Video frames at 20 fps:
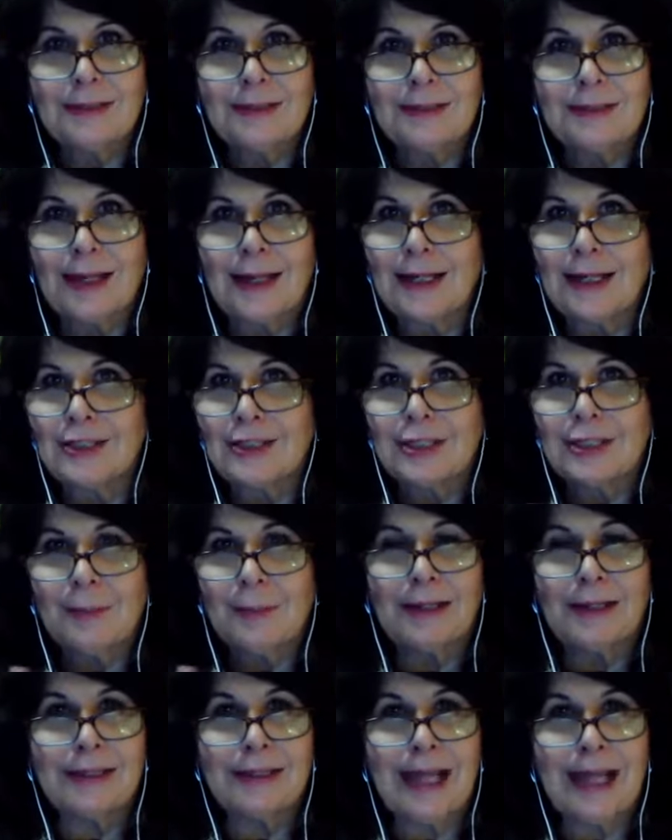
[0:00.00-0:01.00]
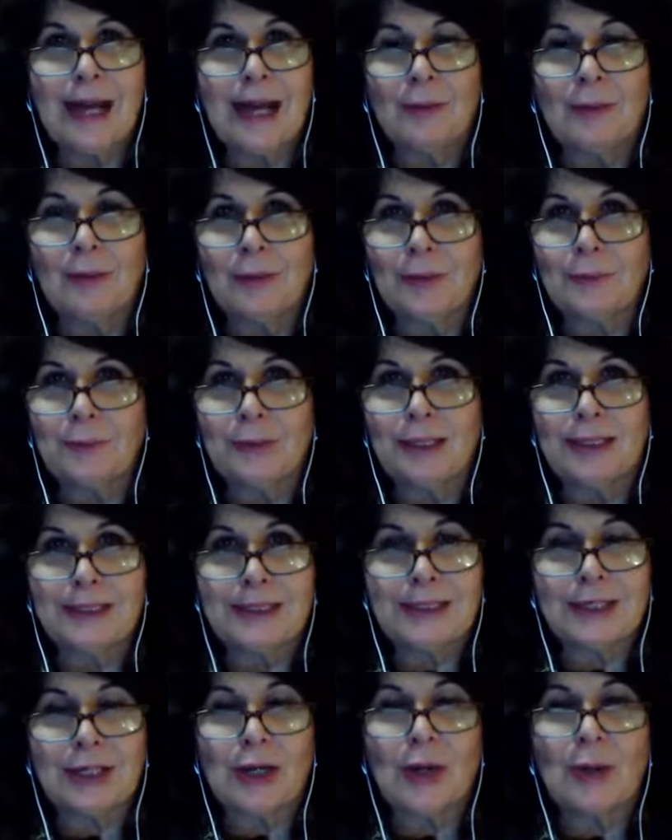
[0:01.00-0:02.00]
gosh, about an hour
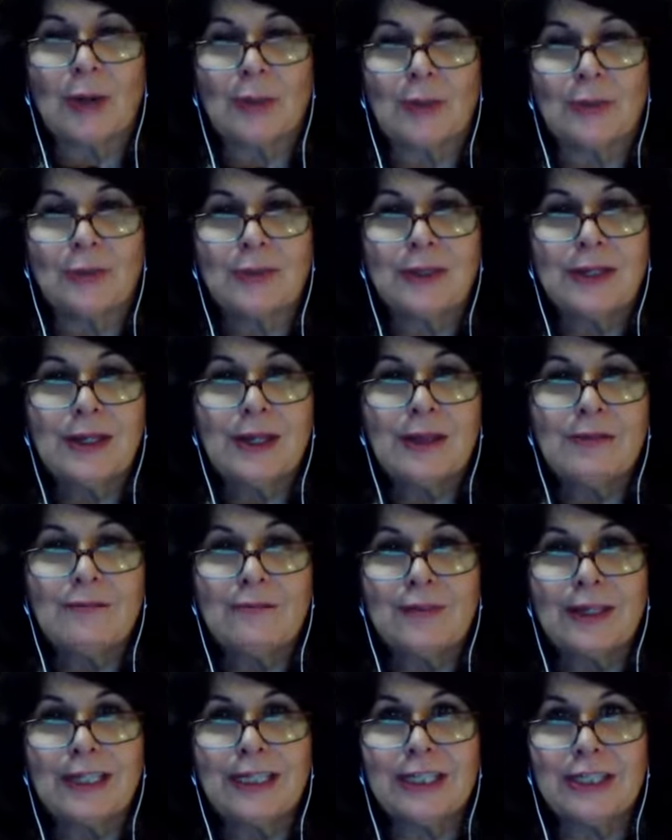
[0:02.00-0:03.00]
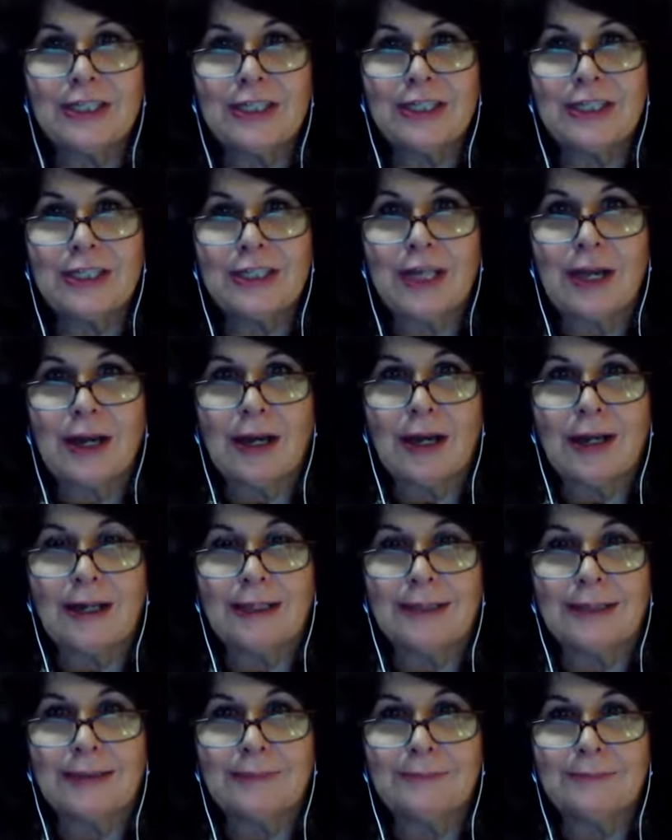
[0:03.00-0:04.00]
plus ago finished
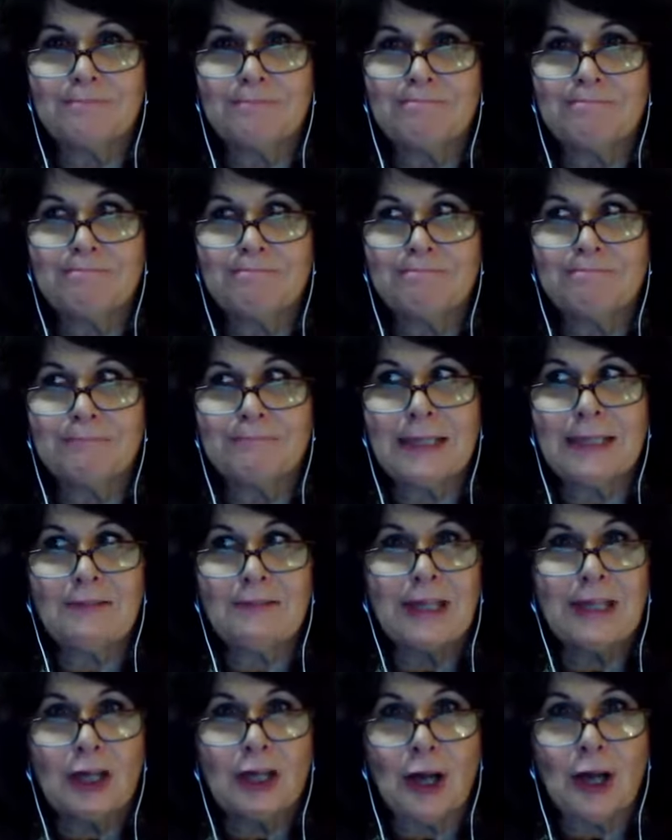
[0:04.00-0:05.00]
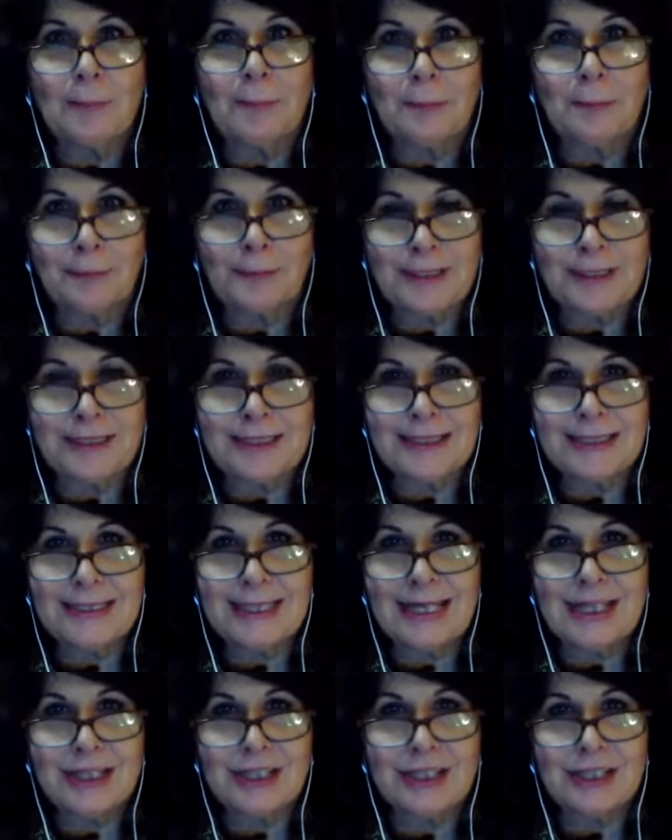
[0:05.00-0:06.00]
um giving a couple
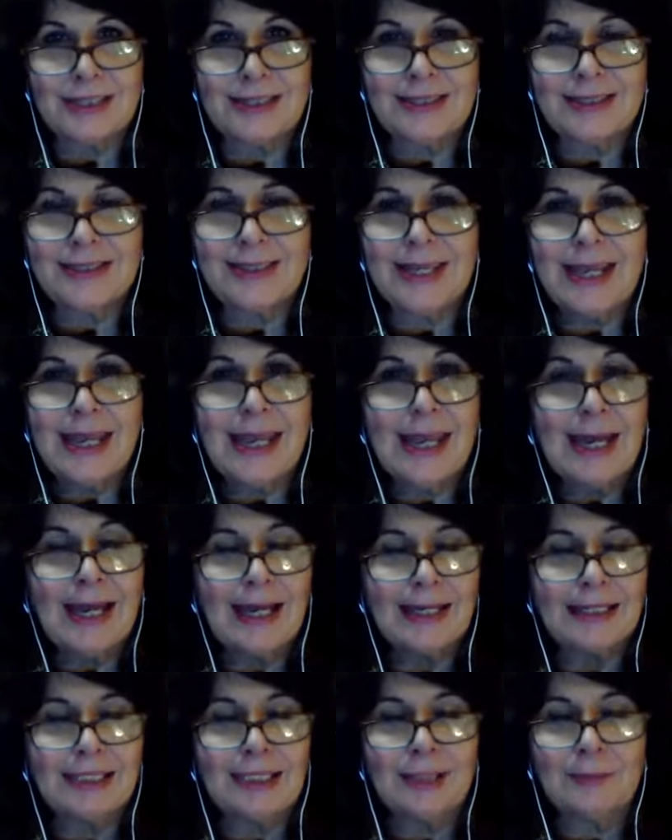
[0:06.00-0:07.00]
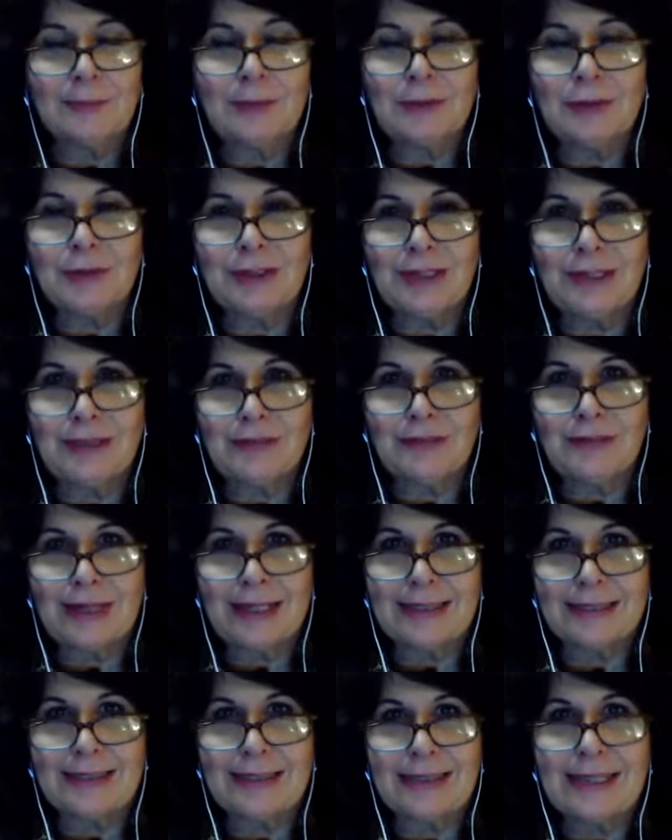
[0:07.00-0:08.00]
presentations at a community
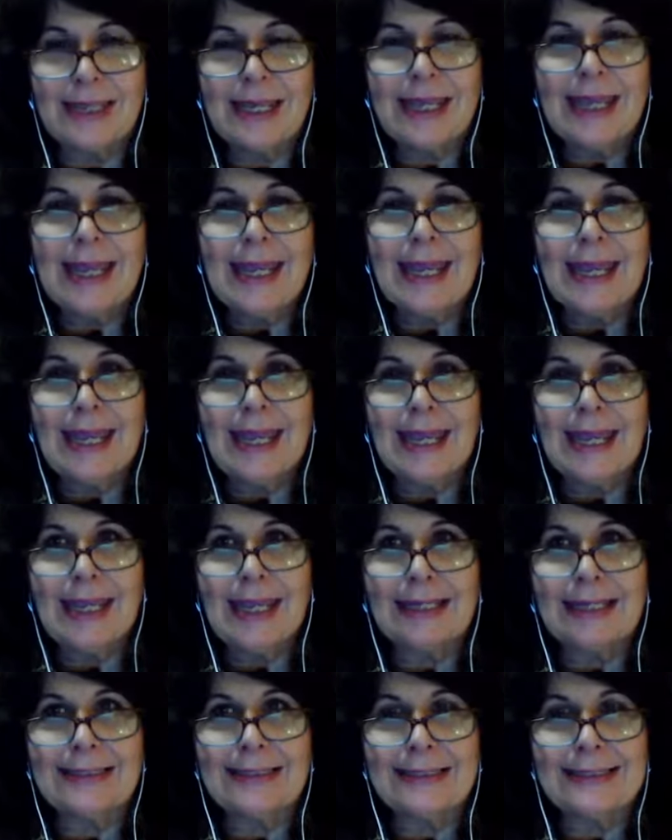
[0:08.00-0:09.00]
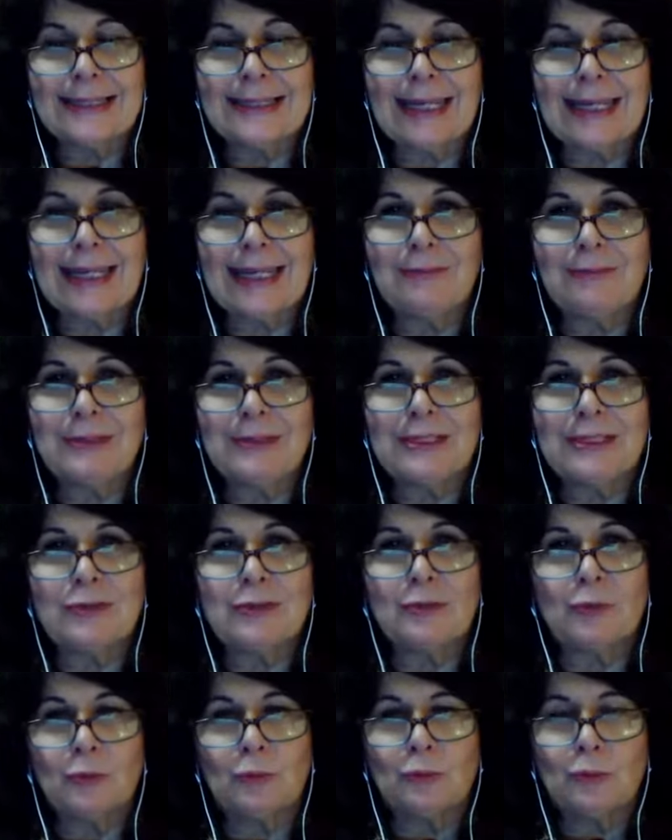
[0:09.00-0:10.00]
event. And it was
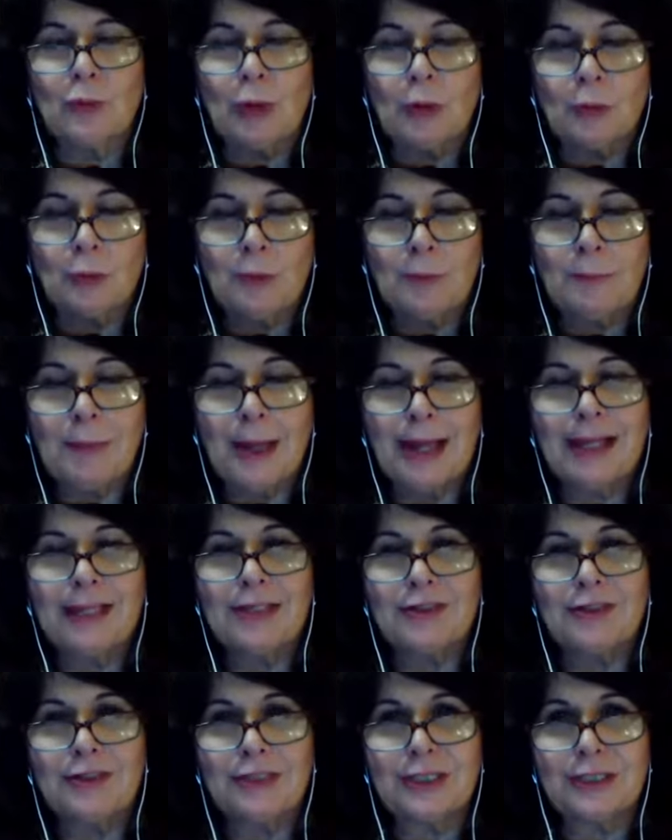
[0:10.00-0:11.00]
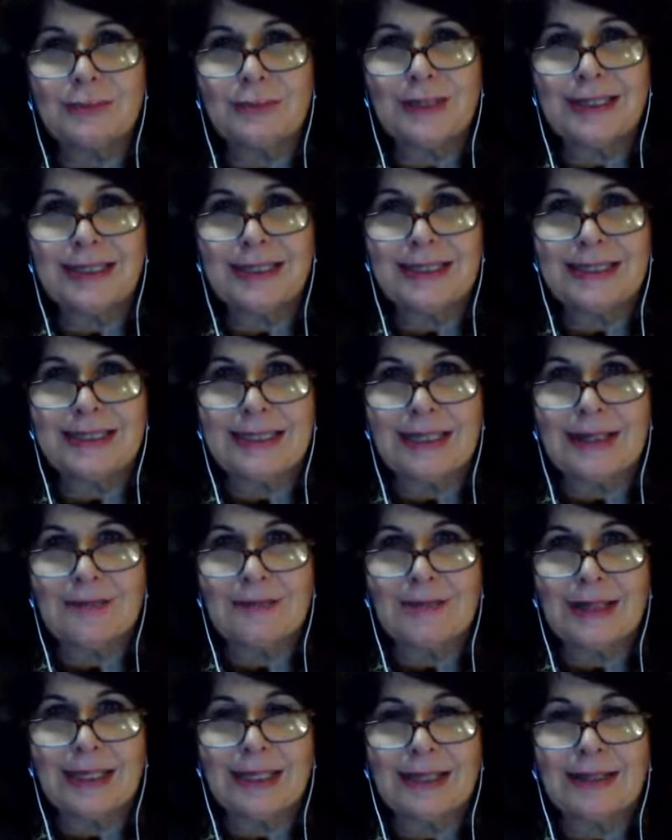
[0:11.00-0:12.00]
a reminder to me this
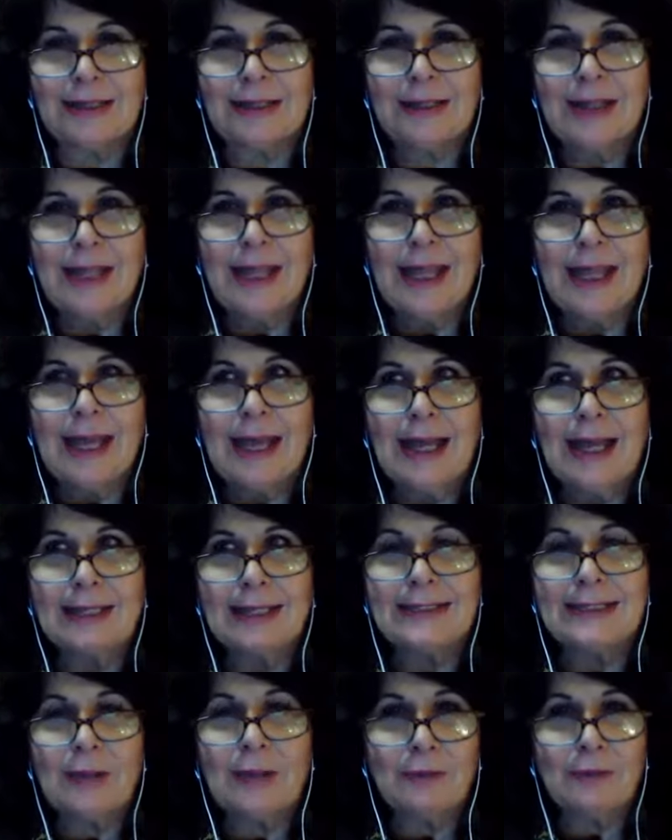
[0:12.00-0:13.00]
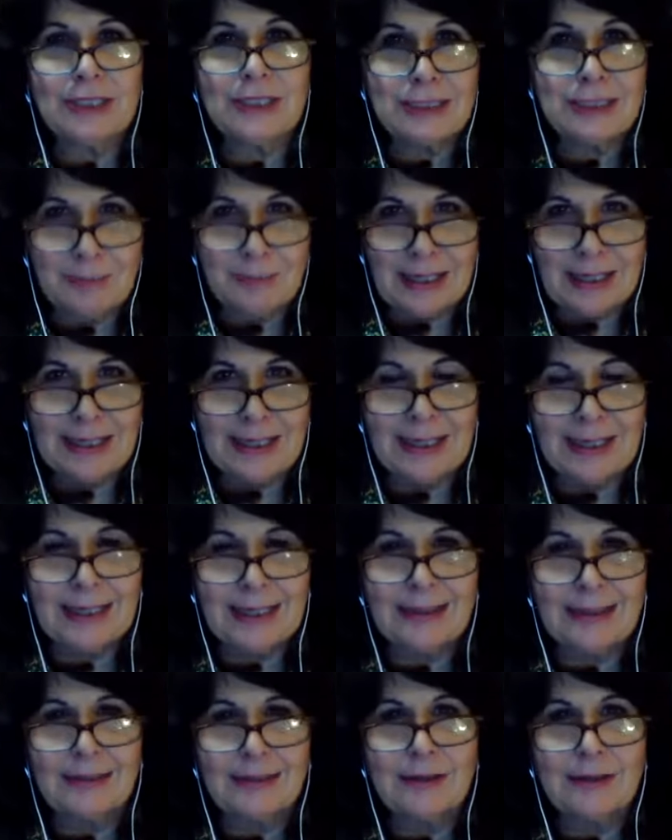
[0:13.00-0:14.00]
evening as I was
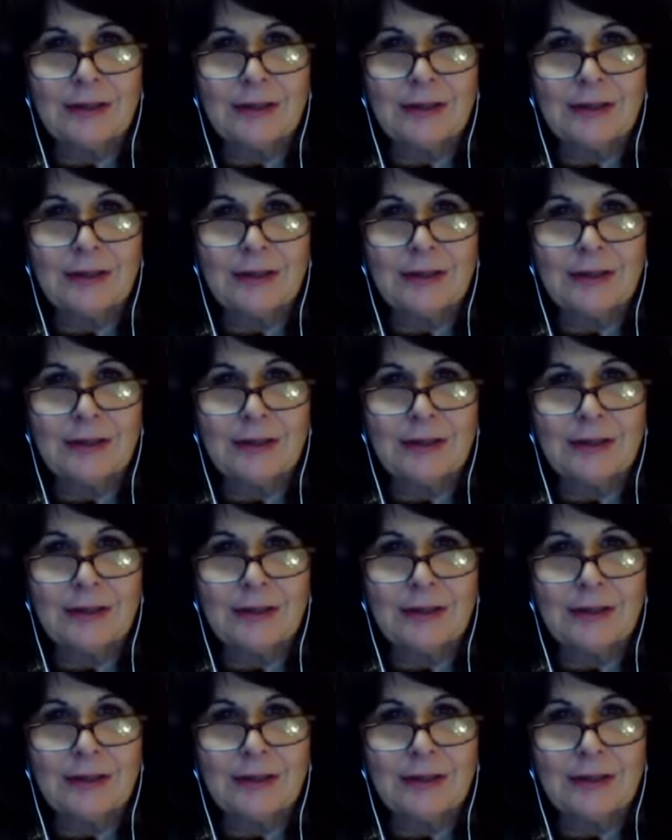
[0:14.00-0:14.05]
speaking